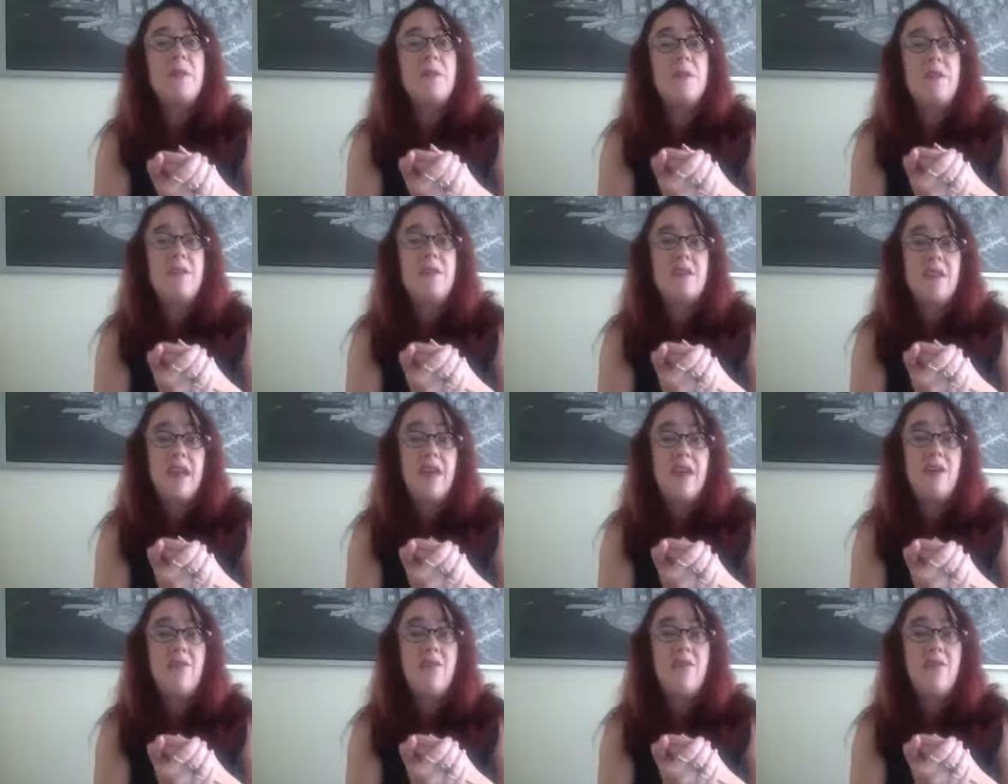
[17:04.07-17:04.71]
me
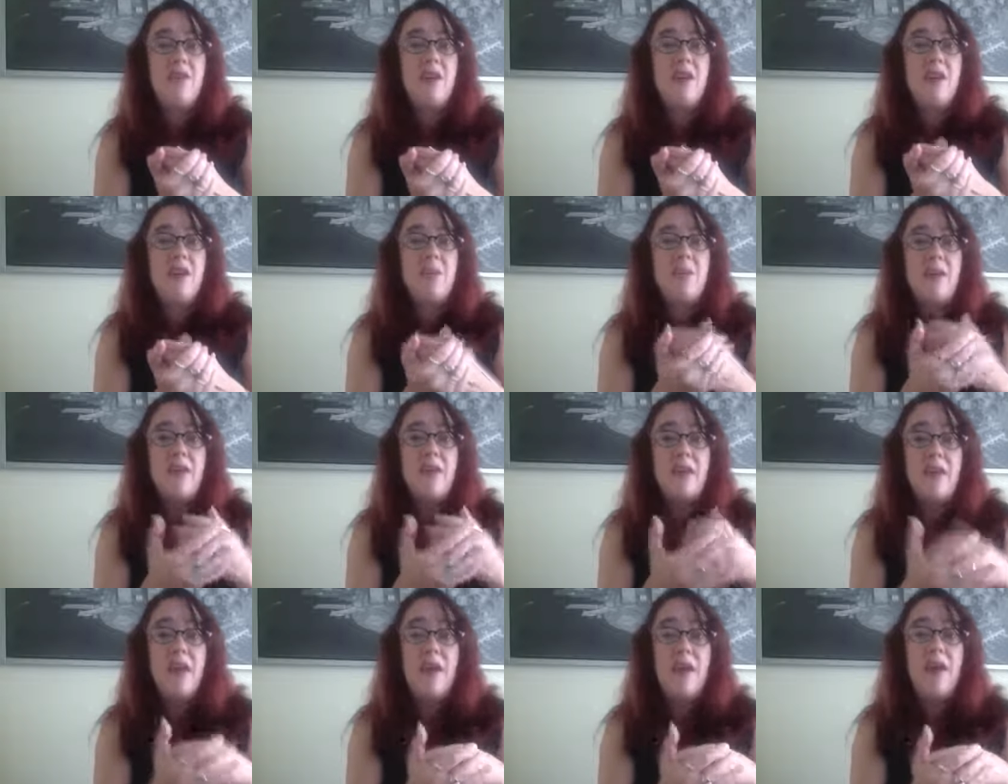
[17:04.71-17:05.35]
safe.
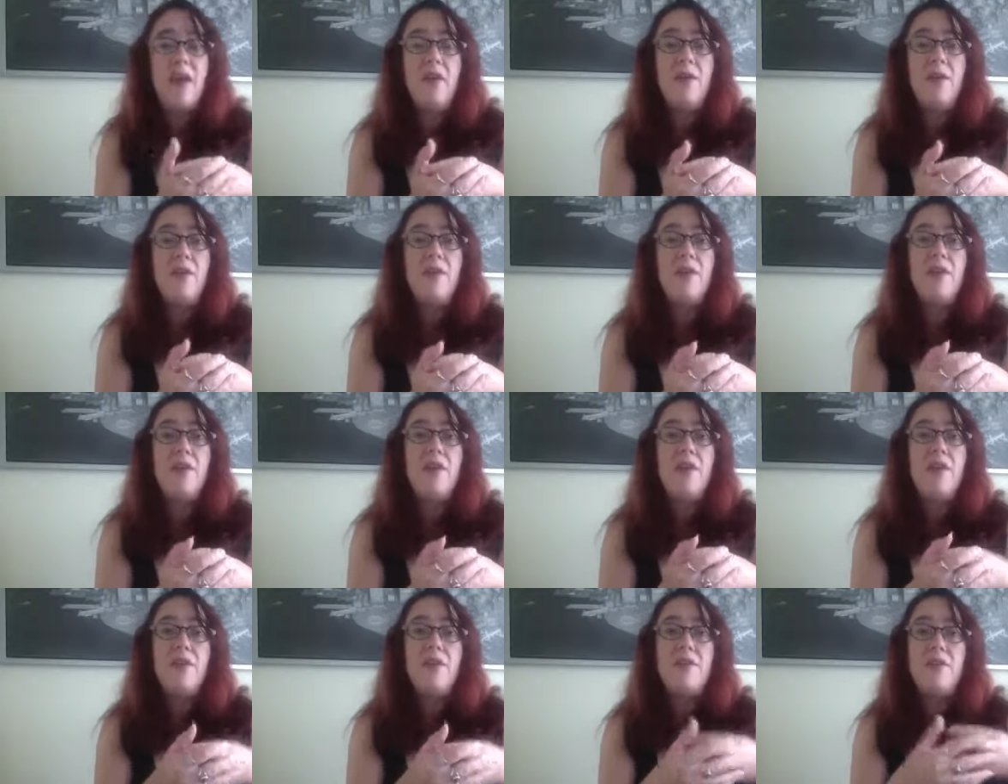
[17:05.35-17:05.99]
But now
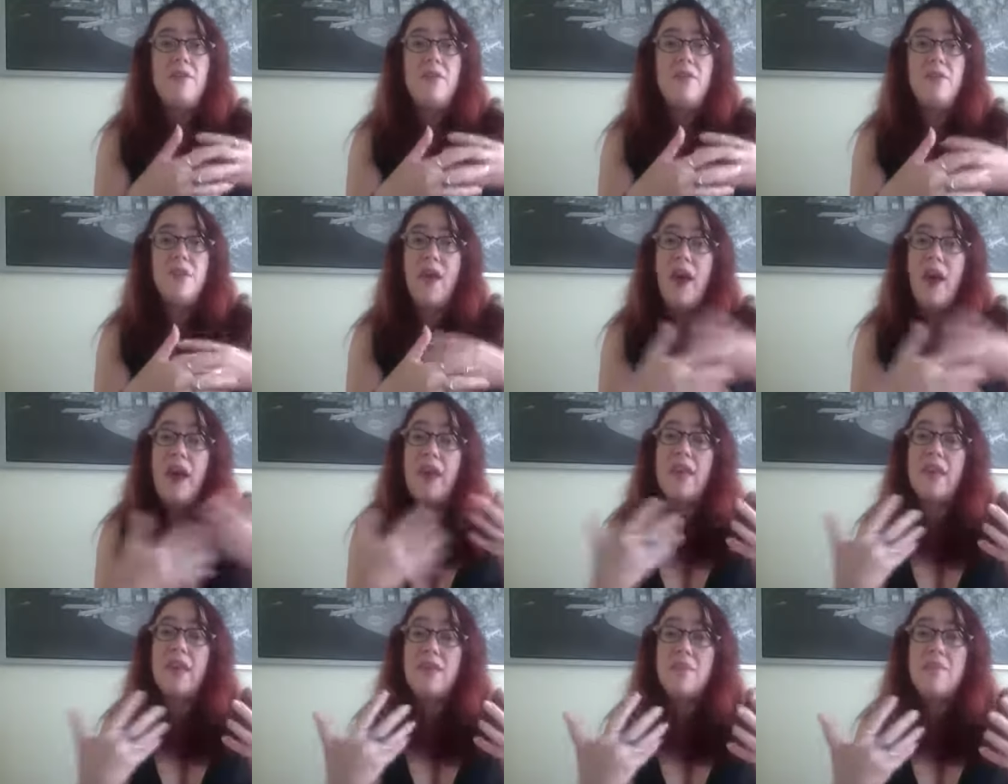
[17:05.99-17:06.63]

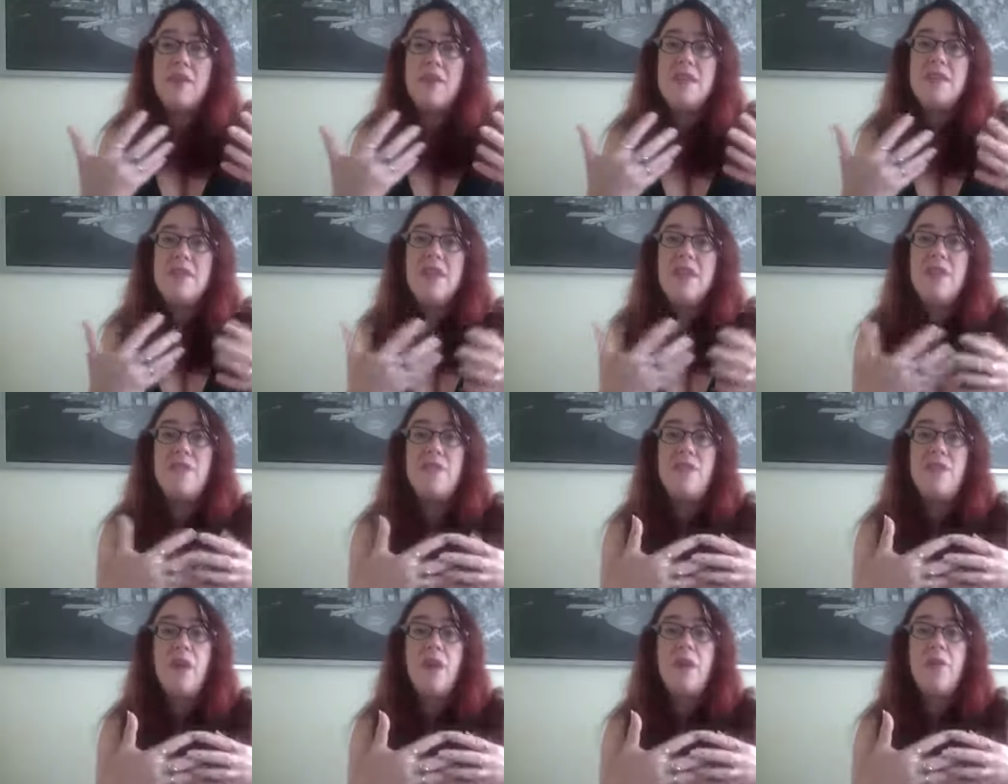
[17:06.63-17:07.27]
I can be
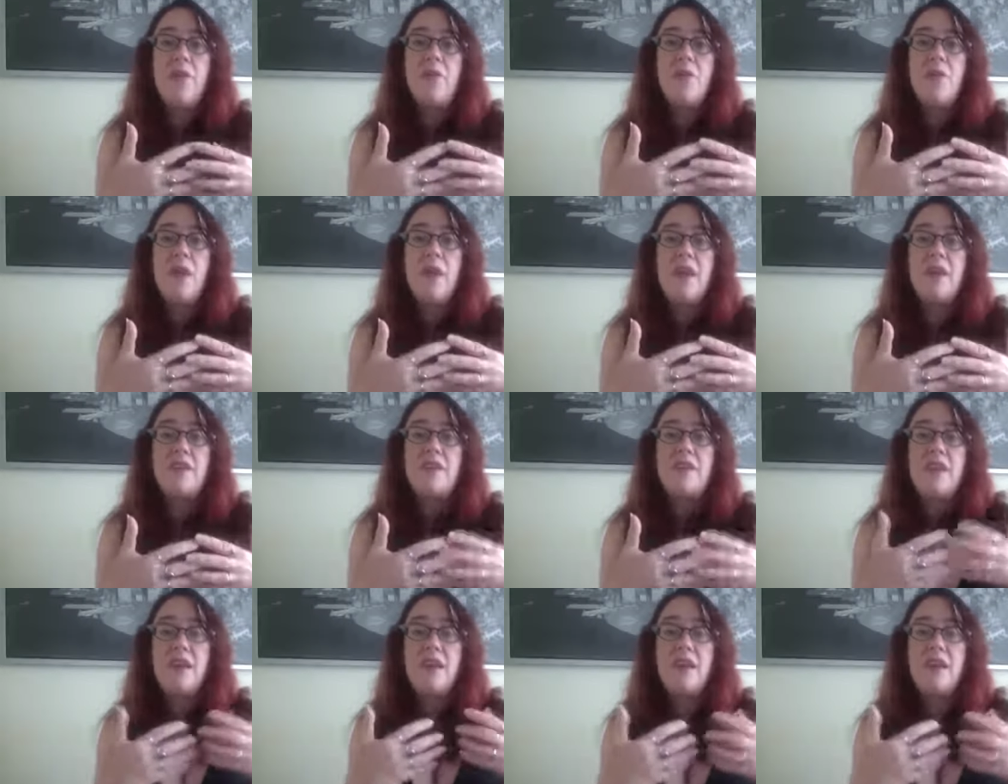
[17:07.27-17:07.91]
safe in other
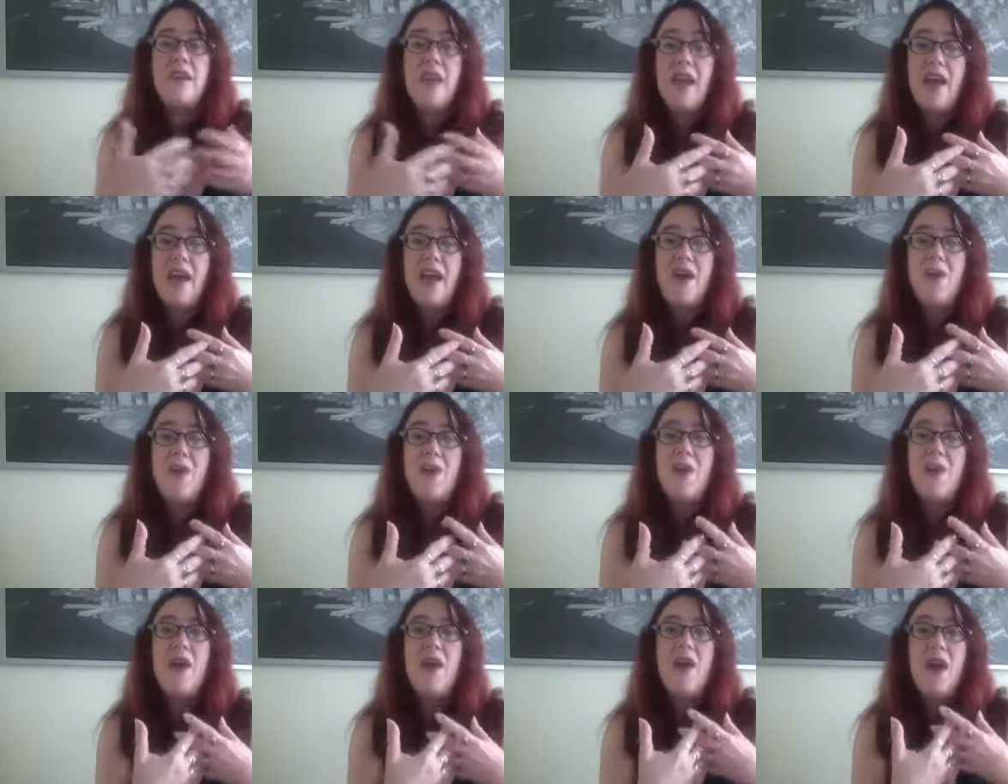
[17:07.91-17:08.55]
ways, and
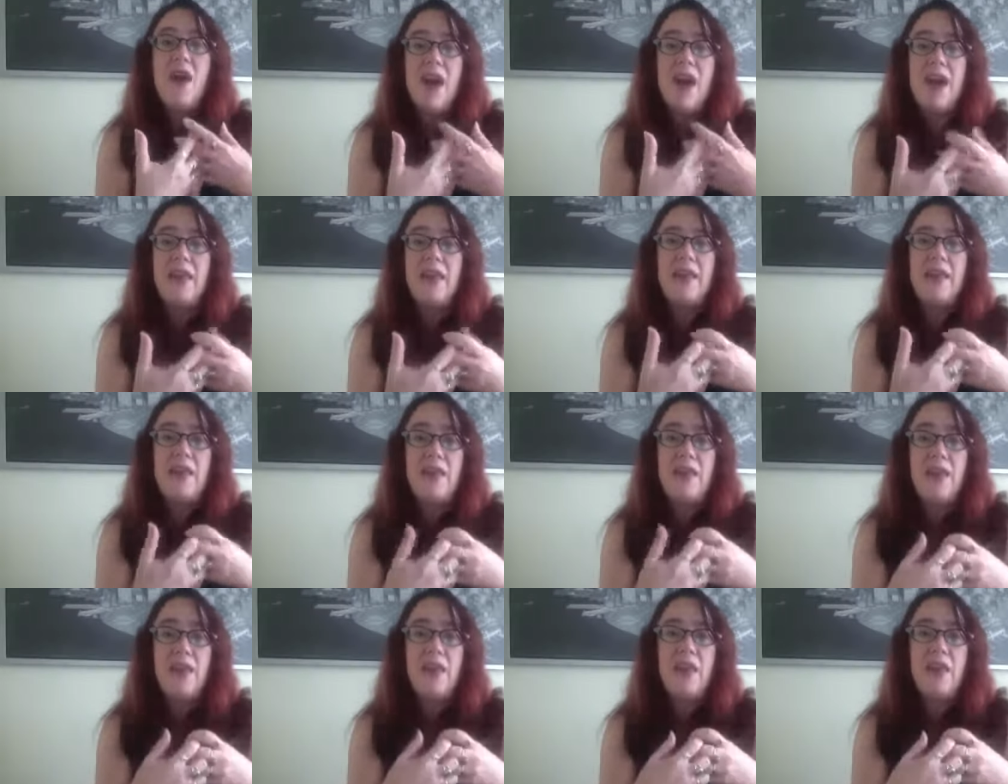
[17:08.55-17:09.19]
now I
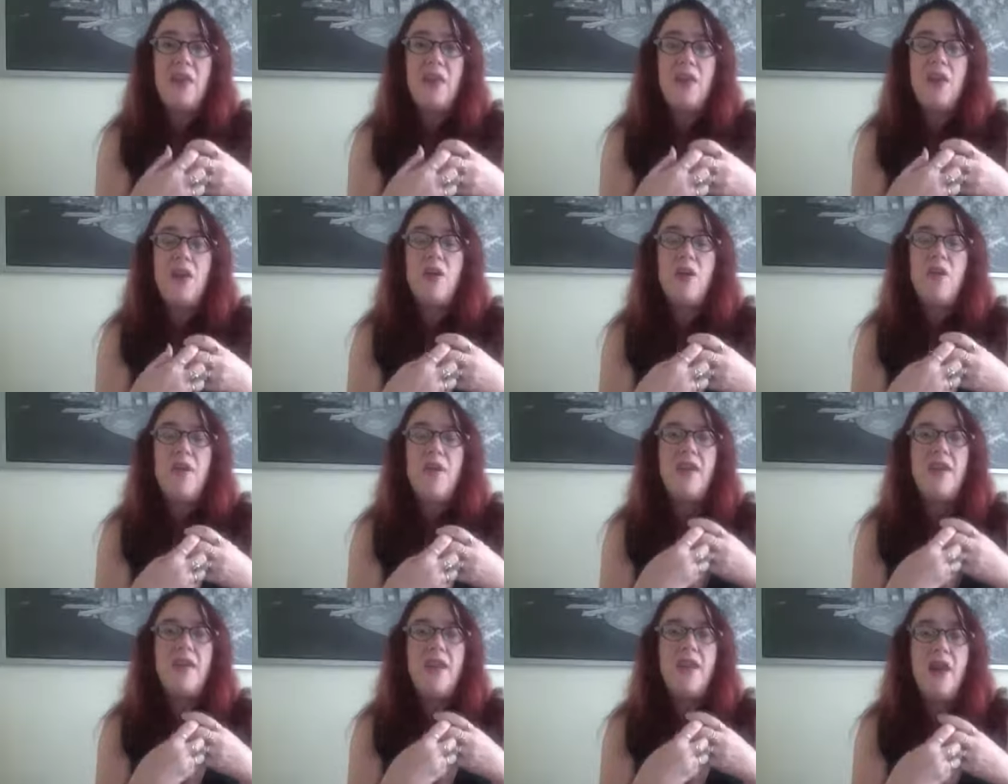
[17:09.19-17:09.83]
can let go,
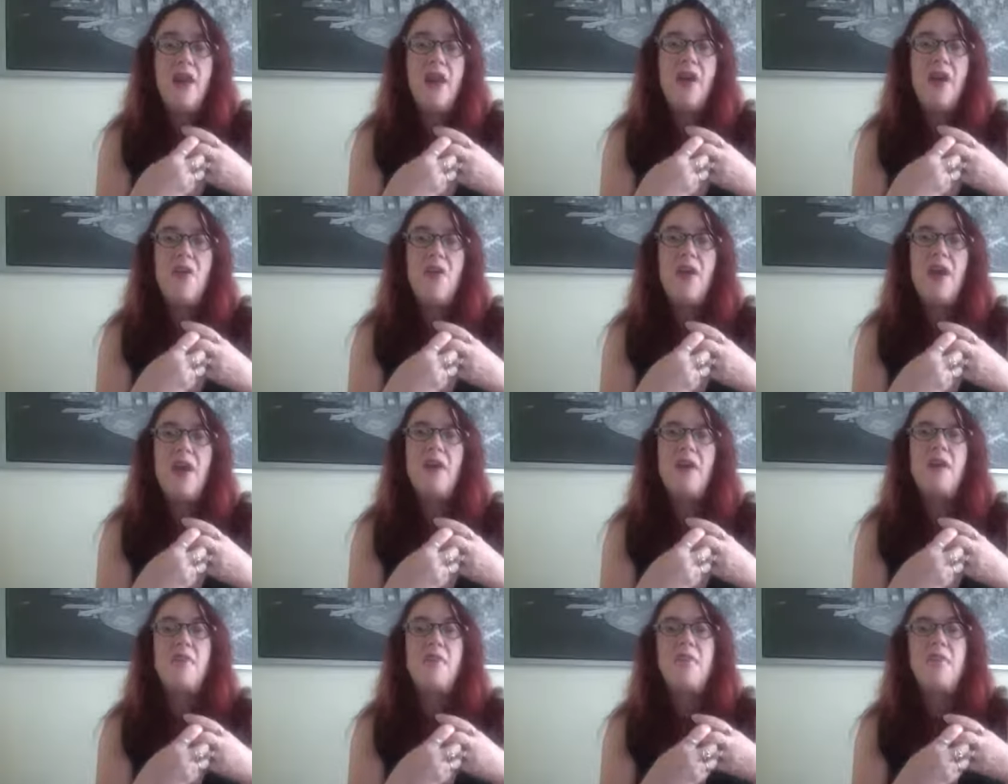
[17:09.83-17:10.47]
and now
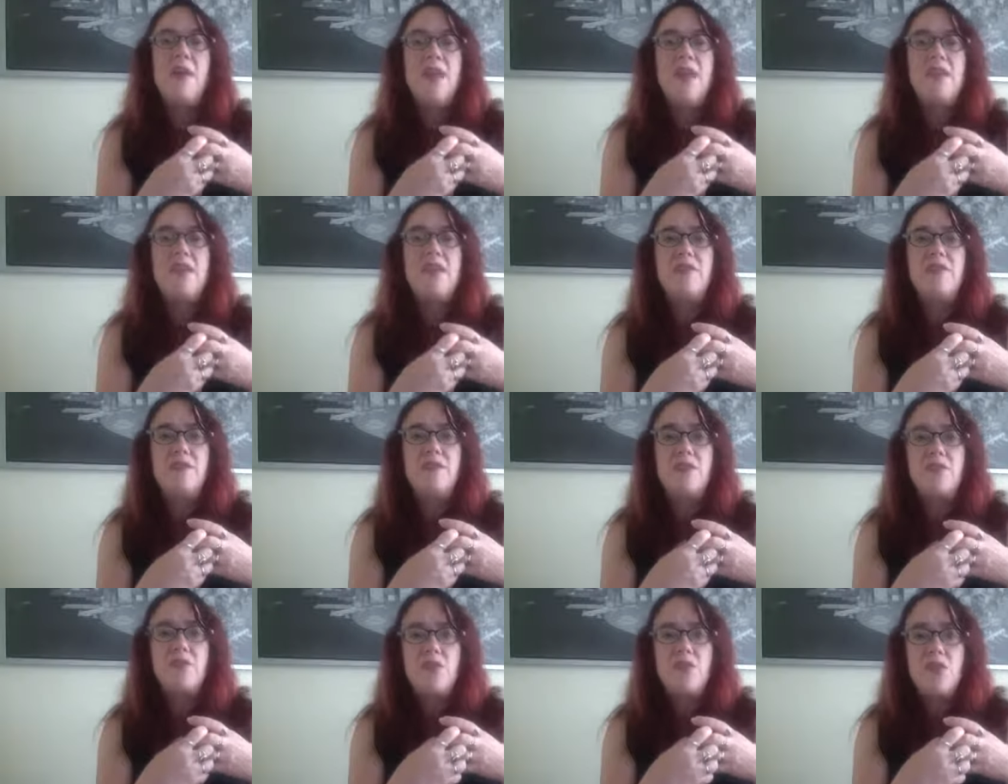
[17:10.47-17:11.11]
I can make
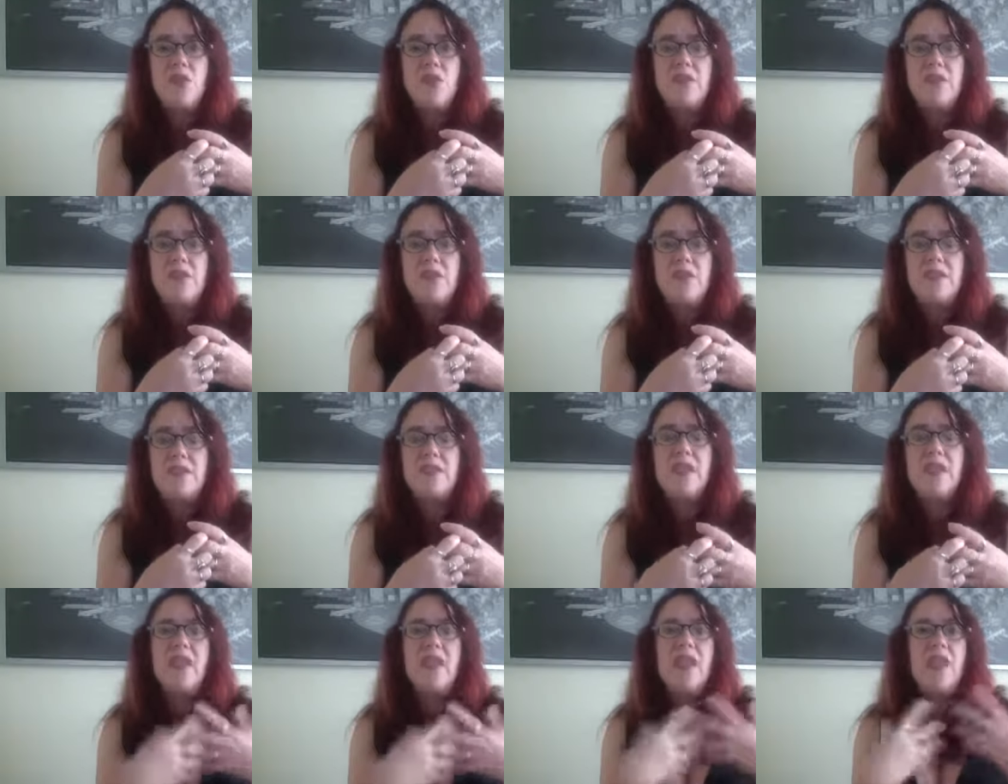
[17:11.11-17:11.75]
different
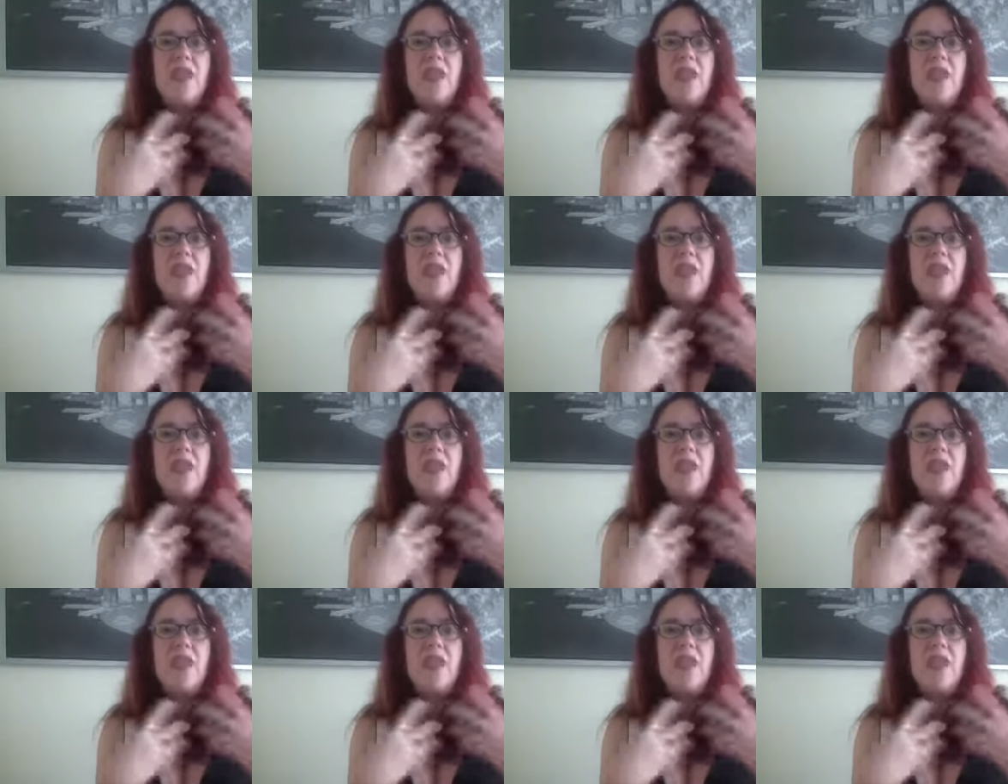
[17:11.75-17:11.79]
choices.